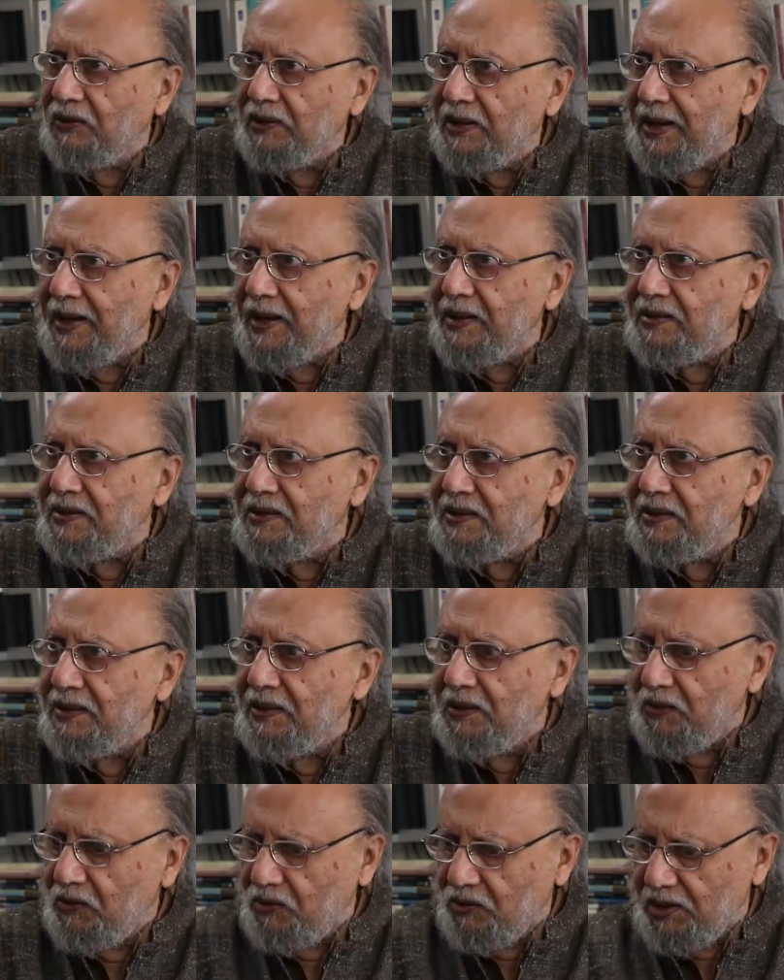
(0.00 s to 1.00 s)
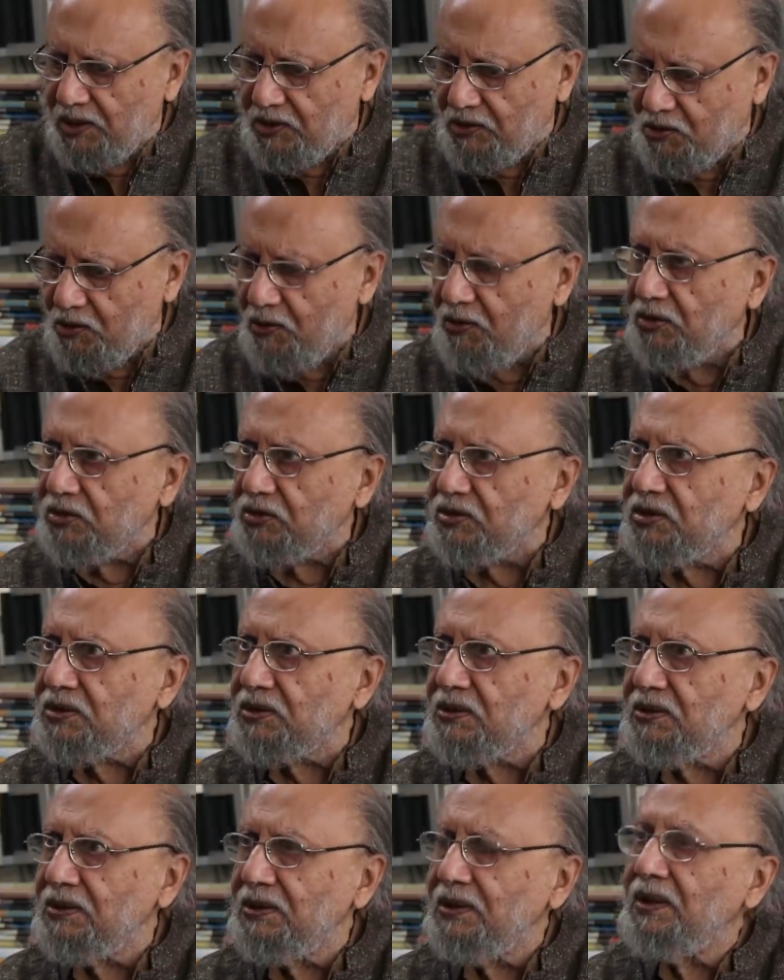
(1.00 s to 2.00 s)
on the head to the
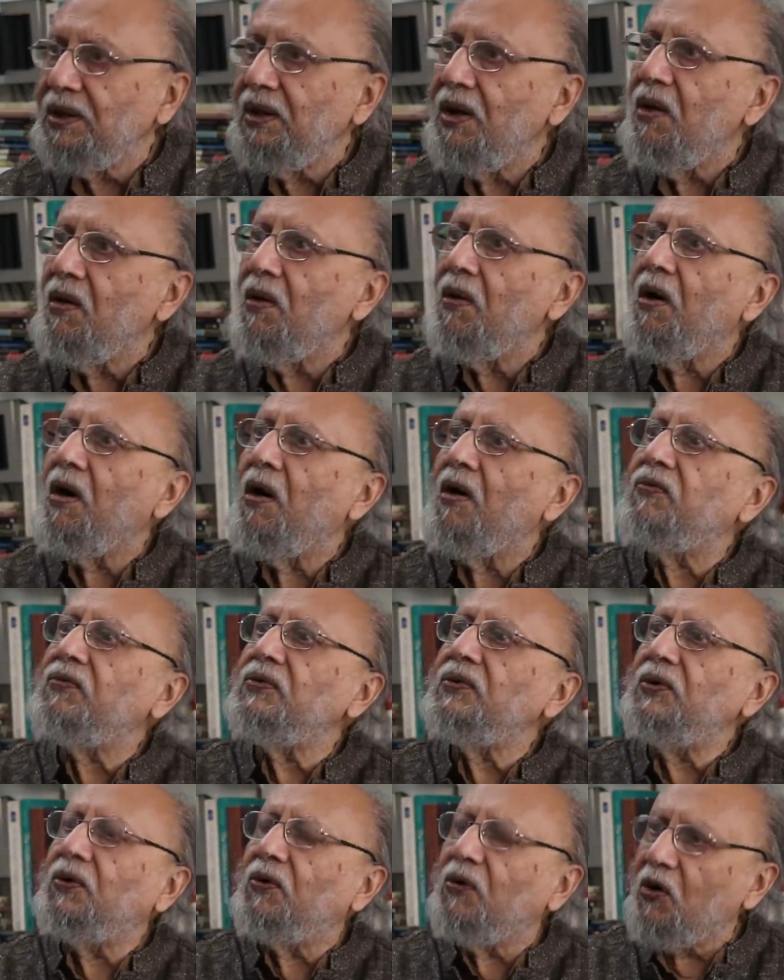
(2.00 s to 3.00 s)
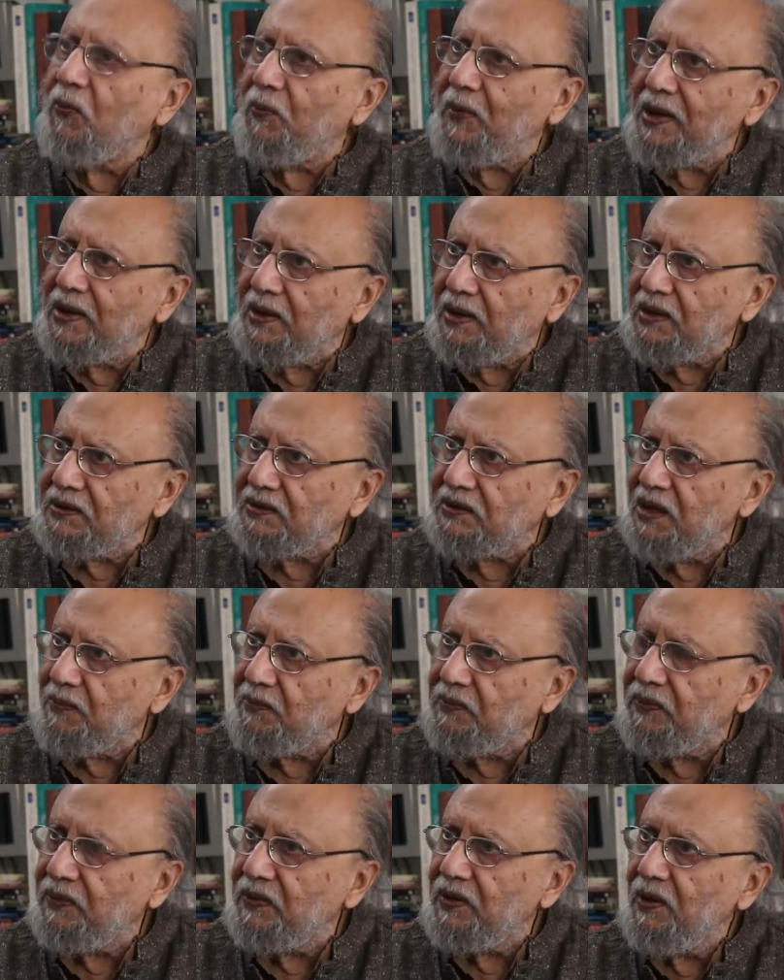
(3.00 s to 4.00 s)
toes of European
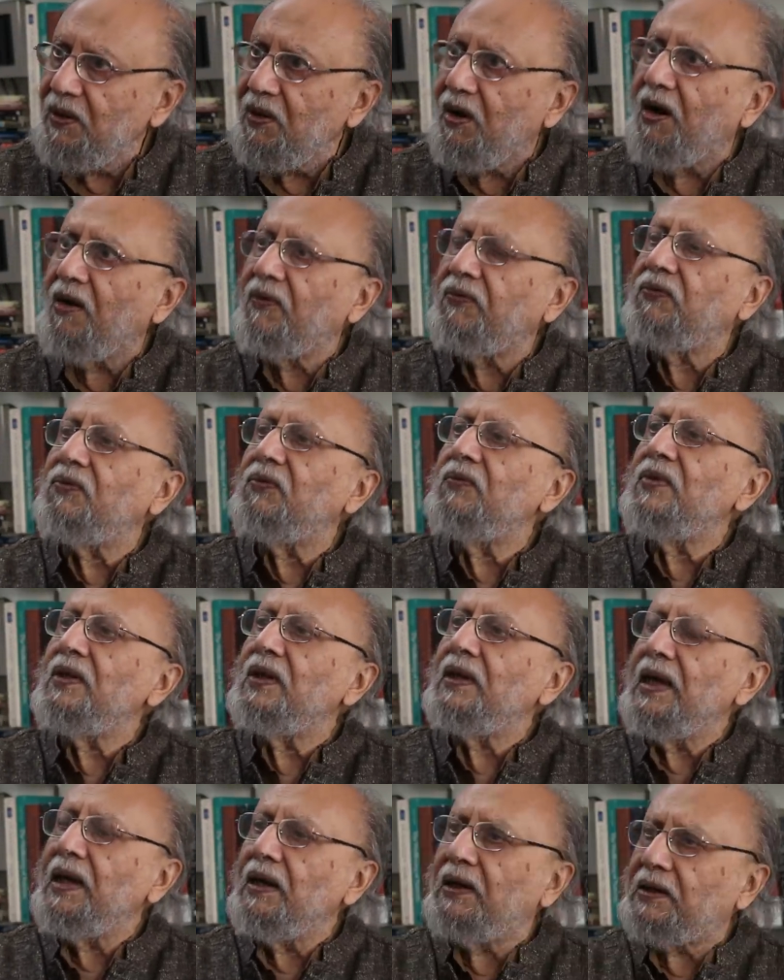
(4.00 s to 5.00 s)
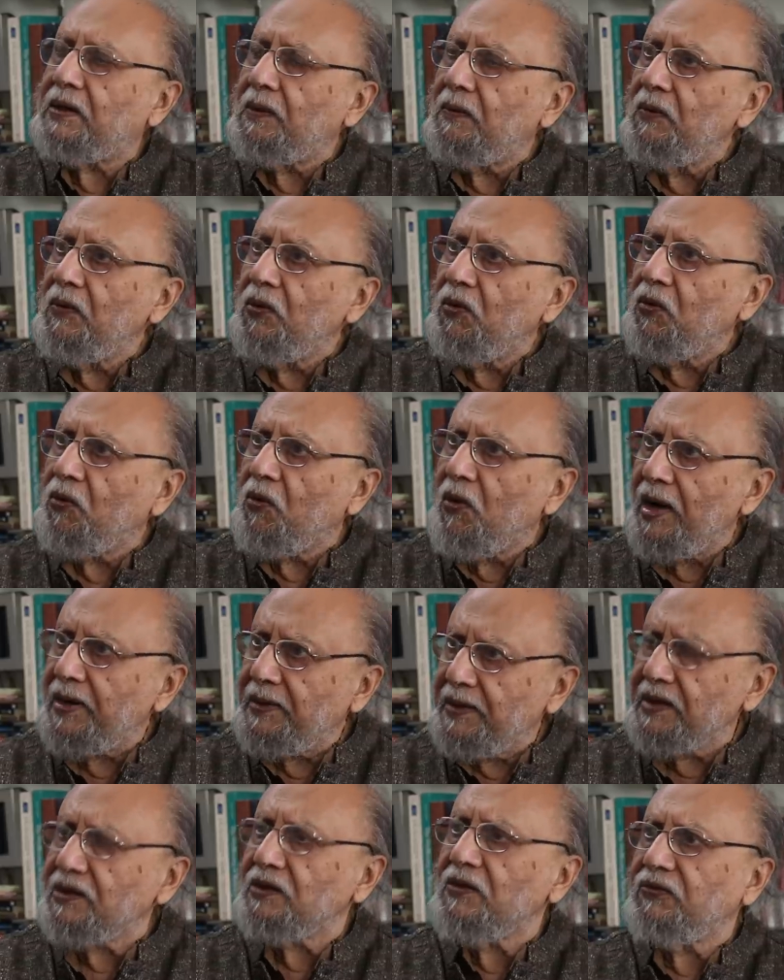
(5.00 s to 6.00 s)
concept of a
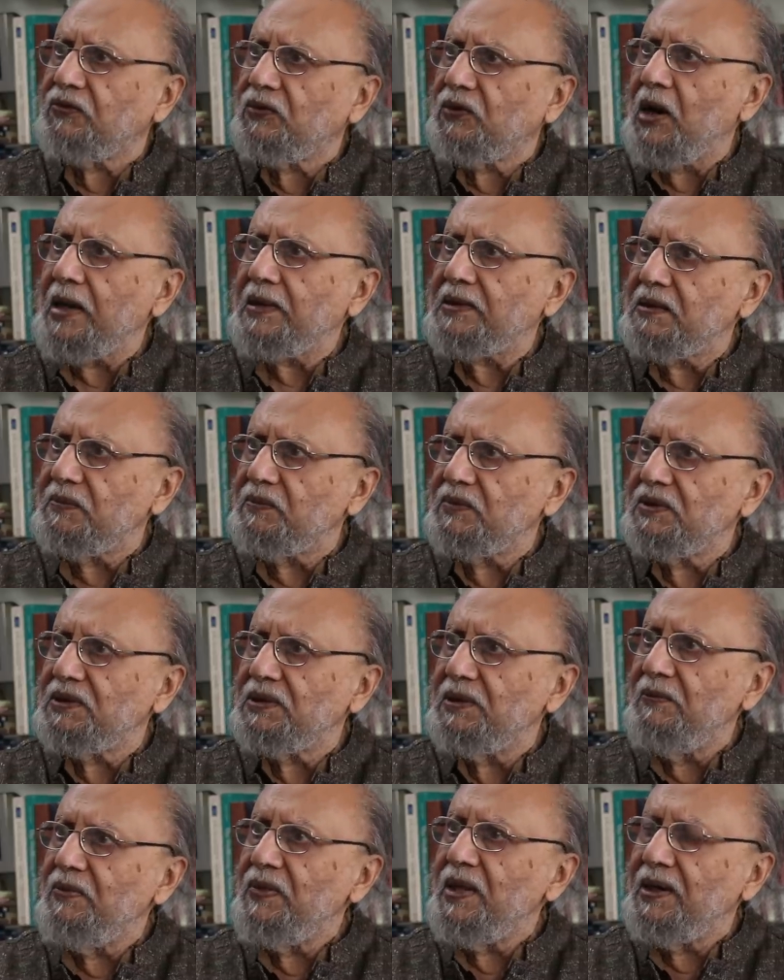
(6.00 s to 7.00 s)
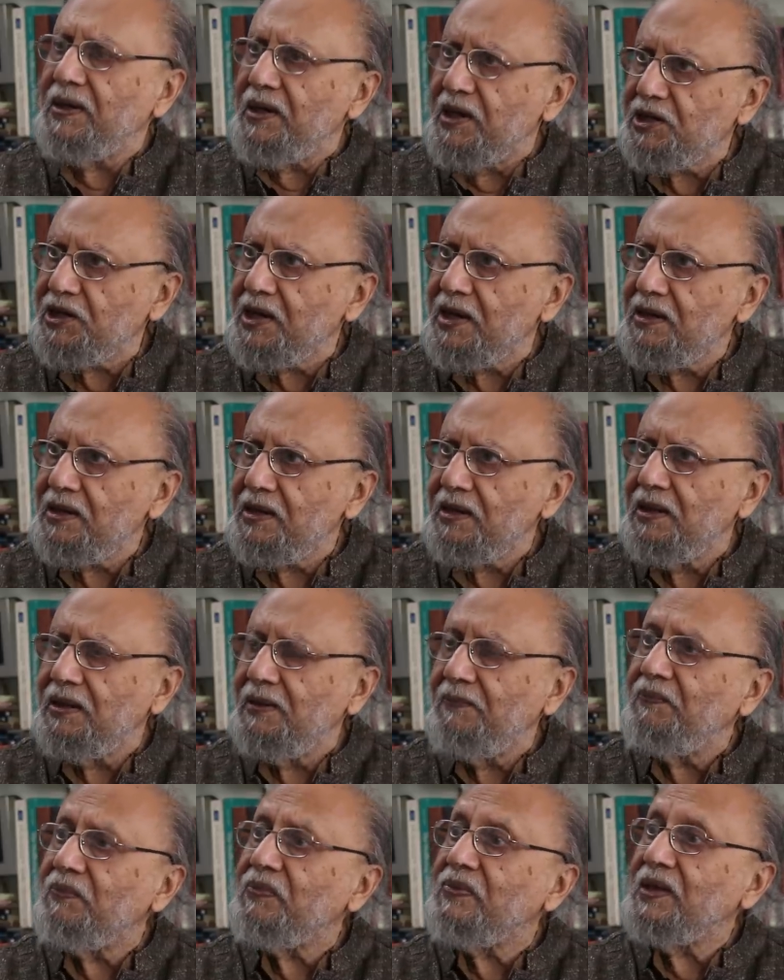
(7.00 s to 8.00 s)
quartet of concepts nation,
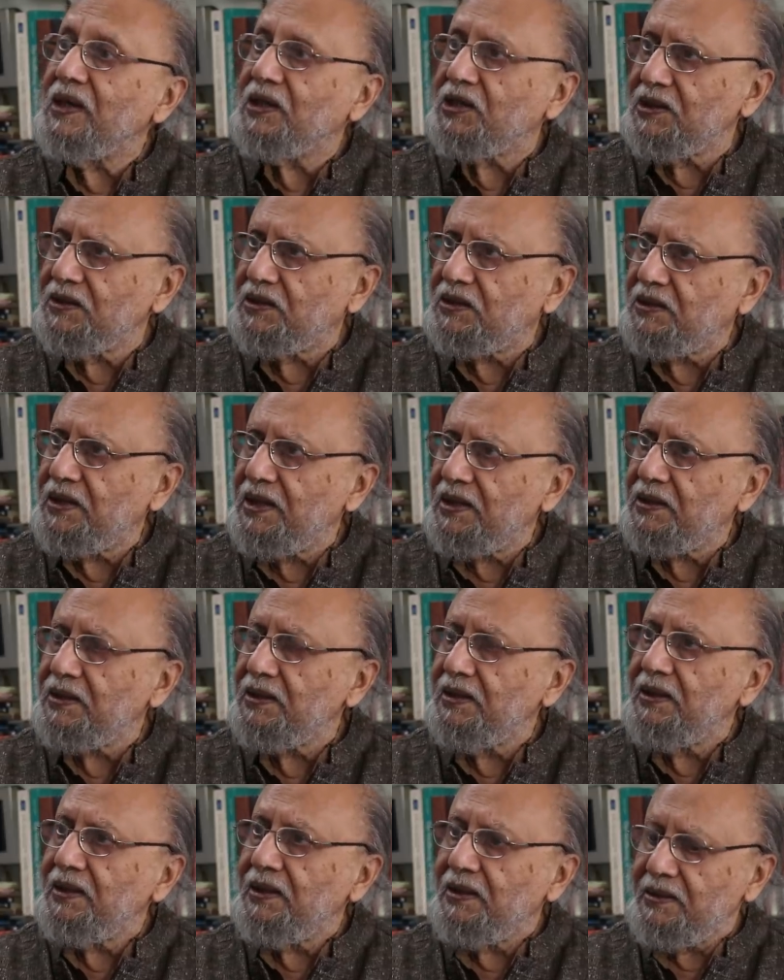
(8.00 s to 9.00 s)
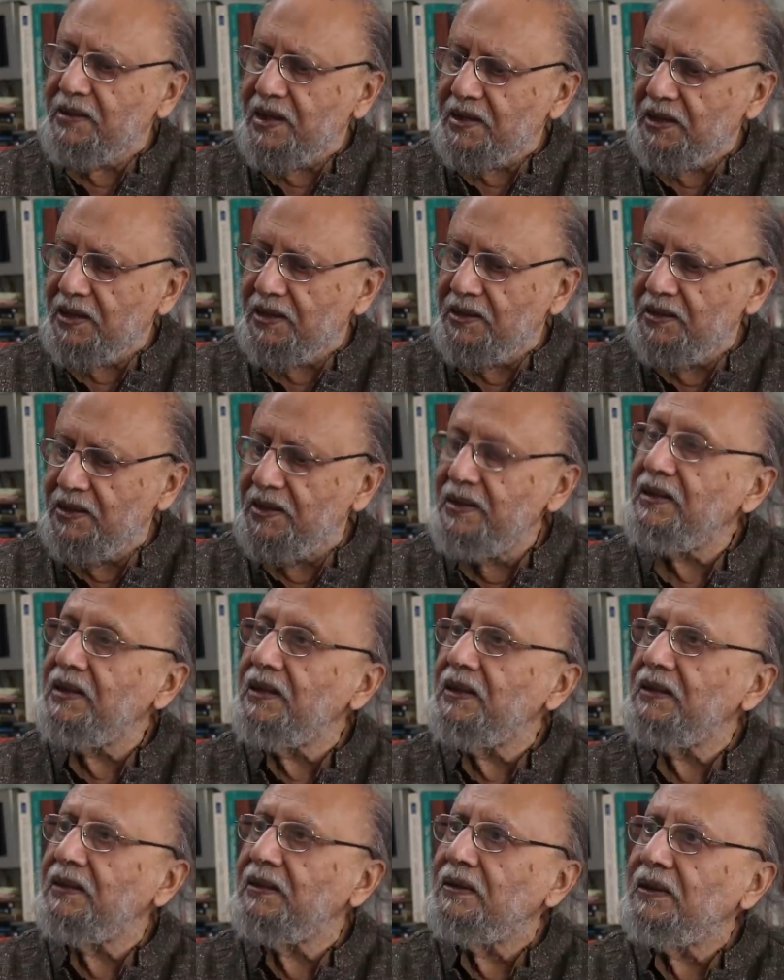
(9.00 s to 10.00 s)
nation state,
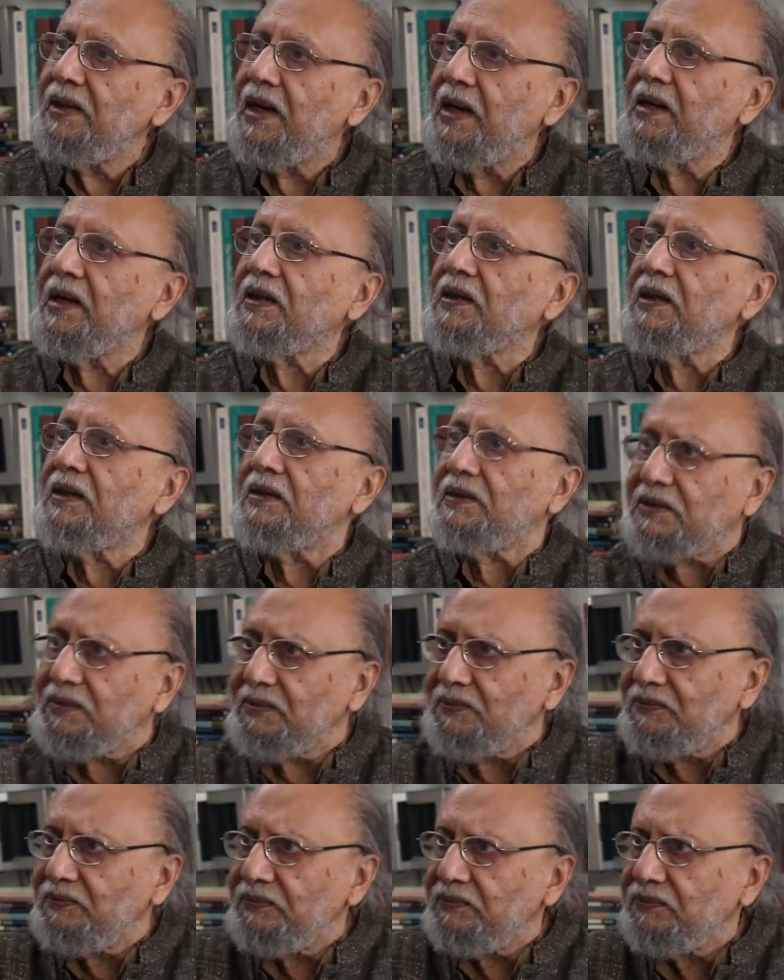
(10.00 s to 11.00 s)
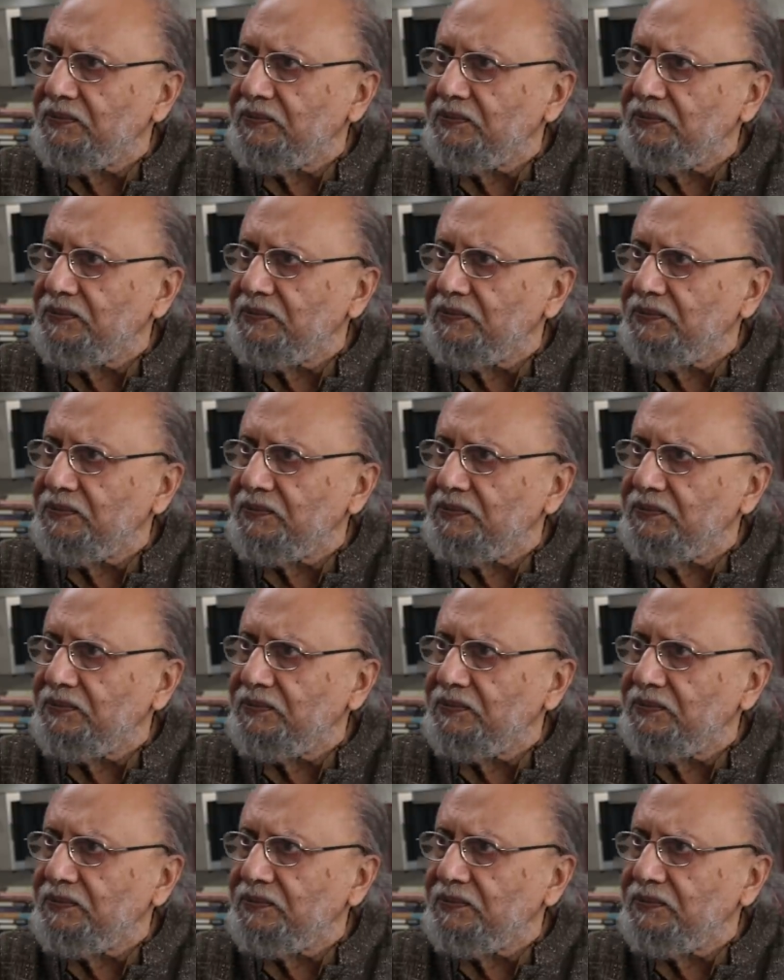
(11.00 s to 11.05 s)
nationality, and nationalism.